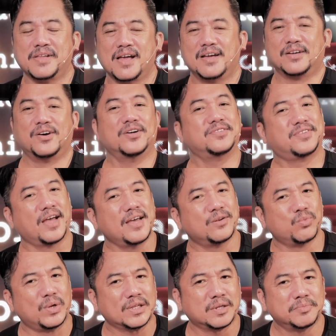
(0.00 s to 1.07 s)
Good day and
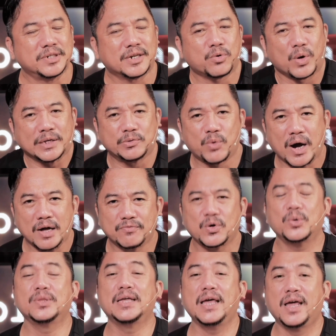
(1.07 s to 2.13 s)
welcome to the Quick Drive
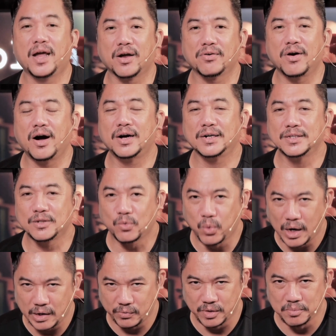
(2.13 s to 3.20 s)
only here on
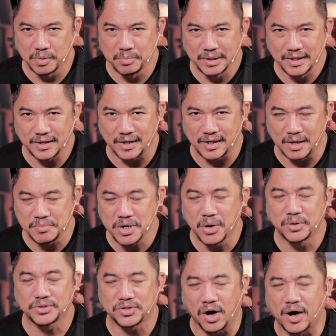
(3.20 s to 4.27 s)
Inquirer Mobility. I'm your
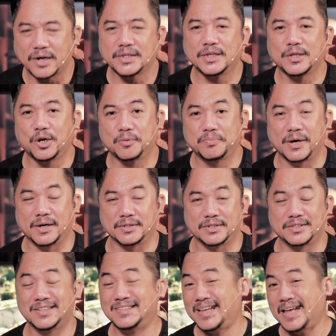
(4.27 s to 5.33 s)
host, Artie Lopez. And
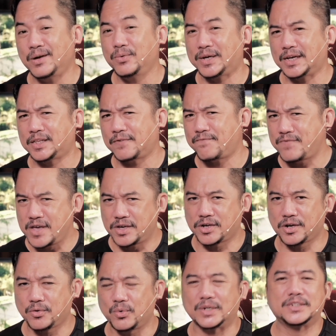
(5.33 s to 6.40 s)
today we get to
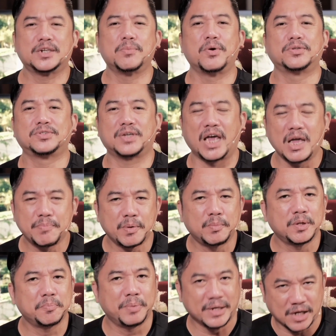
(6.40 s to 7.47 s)
feature one of the most
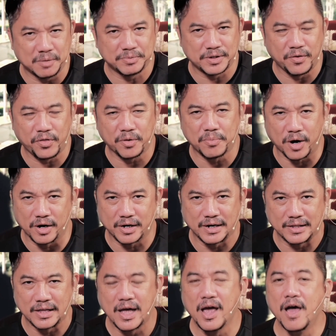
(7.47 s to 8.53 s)
capable pickups in the
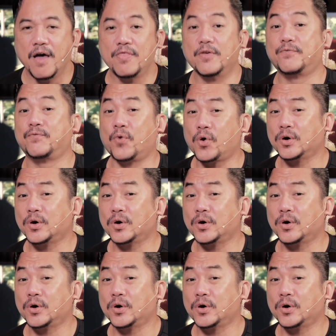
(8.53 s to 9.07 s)
market, the Ford